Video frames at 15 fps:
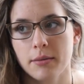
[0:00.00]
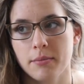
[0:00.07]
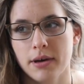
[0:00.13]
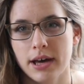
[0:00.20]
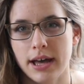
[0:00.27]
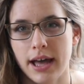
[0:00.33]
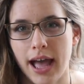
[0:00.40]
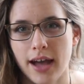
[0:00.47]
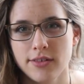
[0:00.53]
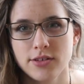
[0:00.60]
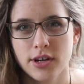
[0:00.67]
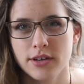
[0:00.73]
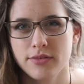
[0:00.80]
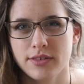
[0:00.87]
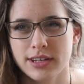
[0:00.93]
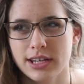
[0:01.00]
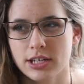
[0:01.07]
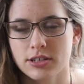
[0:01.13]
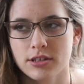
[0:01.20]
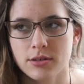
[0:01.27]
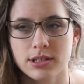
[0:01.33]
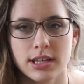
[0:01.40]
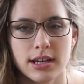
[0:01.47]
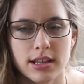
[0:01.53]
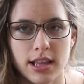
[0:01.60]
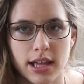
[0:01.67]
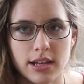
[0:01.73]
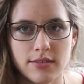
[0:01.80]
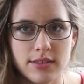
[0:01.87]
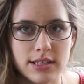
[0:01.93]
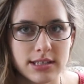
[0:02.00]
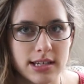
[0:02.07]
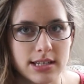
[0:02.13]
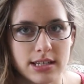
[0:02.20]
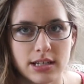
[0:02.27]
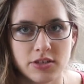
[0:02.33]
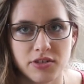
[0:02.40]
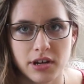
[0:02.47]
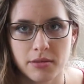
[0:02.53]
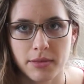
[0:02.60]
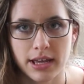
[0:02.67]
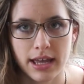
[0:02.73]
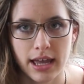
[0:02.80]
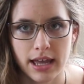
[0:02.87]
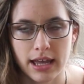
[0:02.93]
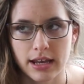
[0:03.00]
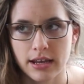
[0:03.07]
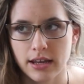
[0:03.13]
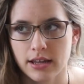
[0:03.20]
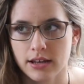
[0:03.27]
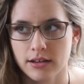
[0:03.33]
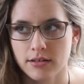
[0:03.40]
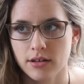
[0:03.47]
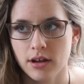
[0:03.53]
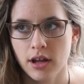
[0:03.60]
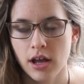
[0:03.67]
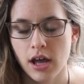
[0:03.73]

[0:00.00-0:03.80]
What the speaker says: But after I finished, there was like a lot of these ideas running in my head, and